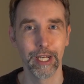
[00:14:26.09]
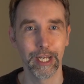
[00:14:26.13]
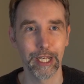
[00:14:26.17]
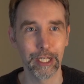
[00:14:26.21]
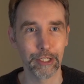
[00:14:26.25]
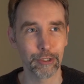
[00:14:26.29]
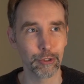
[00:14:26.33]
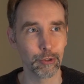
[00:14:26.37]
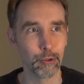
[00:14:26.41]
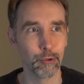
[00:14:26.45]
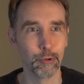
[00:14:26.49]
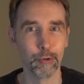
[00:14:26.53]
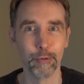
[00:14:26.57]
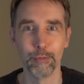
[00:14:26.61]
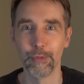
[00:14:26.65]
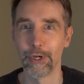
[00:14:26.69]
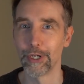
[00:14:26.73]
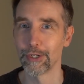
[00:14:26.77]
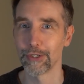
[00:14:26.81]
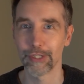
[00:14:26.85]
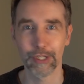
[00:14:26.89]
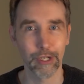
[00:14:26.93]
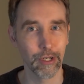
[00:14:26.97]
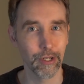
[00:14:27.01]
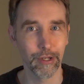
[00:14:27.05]
It's
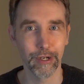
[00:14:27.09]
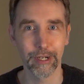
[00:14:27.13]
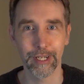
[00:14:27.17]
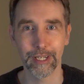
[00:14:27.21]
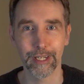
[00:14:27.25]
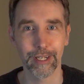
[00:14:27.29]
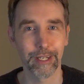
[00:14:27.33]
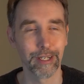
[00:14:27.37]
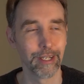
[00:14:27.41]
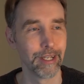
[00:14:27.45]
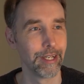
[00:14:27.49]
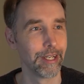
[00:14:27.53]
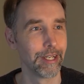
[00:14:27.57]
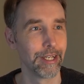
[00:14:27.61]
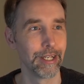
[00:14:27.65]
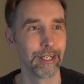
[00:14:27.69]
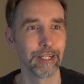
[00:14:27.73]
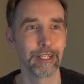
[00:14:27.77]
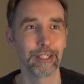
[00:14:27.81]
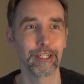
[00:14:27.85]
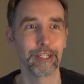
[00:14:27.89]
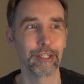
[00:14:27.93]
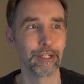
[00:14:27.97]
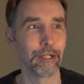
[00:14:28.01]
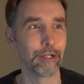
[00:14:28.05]
almost like,
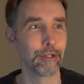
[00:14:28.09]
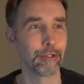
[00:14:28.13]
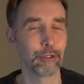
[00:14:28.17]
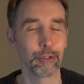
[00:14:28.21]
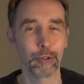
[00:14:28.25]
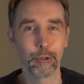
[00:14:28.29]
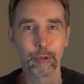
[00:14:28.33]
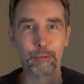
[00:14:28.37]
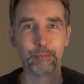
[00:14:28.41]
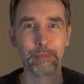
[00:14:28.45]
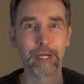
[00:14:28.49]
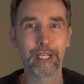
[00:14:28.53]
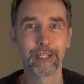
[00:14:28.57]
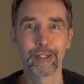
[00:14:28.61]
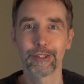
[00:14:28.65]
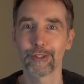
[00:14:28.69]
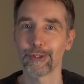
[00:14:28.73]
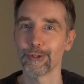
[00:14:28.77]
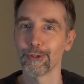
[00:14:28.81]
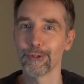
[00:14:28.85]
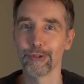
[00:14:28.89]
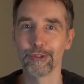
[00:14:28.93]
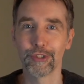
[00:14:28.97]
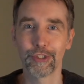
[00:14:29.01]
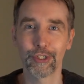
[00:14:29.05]
you know, your
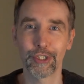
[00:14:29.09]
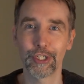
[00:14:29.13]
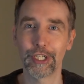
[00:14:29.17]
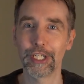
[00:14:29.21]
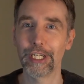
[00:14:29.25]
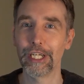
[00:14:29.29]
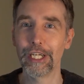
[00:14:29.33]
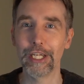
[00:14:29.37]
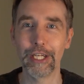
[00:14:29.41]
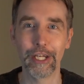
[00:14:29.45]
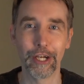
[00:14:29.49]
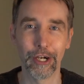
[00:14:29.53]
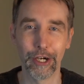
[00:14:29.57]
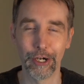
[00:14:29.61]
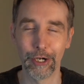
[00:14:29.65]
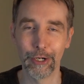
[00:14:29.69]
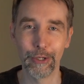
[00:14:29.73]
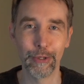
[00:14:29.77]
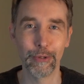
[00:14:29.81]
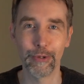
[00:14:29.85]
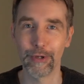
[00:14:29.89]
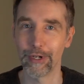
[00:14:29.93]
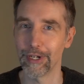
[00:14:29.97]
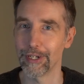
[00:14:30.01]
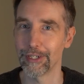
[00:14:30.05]
mental
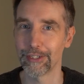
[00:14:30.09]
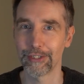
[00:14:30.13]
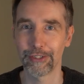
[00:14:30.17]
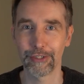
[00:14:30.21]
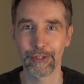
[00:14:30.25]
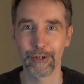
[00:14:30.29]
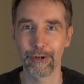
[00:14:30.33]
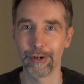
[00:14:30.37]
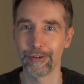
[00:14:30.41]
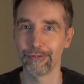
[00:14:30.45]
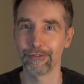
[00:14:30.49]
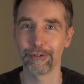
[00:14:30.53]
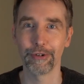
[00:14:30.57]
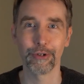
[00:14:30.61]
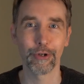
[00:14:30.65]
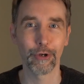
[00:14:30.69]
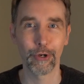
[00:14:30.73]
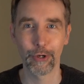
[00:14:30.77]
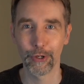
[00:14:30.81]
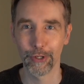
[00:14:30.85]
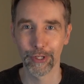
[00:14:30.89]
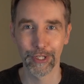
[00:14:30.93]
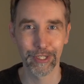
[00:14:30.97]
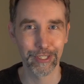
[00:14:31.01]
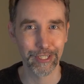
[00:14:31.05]
CEO is off on
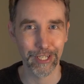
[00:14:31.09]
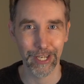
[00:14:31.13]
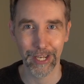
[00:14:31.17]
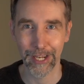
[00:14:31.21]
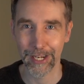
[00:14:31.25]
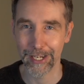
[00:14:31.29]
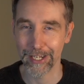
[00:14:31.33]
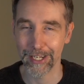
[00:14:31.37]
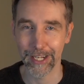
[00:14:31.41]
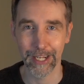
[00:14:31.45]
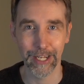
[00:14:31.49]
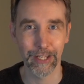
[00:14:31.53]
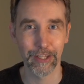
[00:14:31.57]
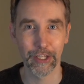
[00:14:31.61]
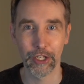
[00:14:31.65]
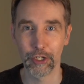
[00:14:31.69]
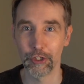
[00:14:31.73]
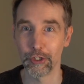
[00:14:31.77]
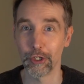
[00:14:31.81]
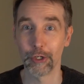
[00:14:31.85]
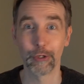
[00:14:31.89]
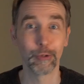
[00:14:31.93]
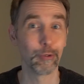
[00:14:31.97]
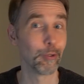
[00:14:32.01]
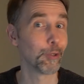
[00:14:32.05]
holiday and they're
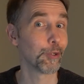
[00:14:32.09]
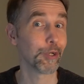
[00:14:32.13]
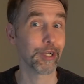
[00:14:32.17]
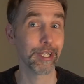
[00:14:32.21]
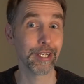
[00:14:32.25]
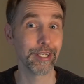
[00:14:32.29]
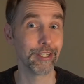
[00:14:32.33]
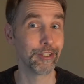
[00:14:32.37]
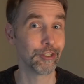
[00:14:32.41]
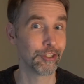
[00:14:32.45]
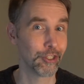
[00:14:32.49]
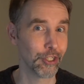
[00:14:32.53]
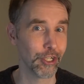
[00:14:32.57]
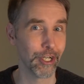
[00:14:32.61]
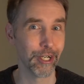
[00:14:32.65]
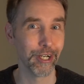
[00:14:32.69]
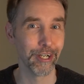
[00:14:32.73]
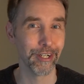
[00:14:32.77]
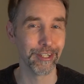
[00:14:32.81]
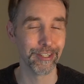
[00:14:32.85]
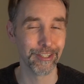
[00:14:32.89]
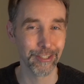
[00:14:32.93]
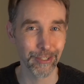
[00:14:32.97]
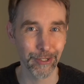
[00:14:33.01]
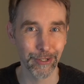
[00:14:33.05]
no longer in
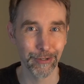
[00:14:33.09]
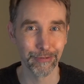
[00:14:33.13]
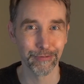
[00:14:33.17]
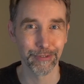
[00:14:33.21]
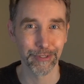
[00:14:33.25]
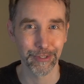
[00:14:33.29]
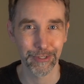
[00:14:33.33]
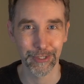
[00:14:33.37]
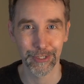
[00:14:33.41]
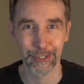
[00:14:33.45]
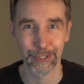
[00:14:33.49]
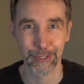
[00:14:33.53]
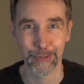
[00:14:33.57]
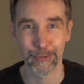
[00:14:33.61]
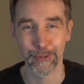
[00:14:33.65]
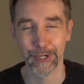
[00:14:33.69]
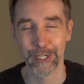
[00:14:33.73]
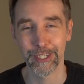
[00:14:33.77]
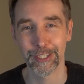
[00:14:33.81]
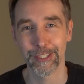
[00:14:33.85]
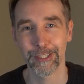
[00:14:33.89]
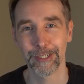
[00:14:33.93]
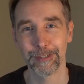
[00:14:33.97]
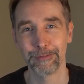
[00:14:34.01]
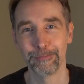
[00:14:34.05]
charge of the
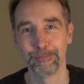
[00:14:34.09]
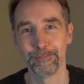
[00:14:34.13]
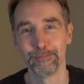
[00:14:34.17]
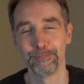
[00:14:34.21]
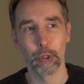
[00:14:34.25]
situation.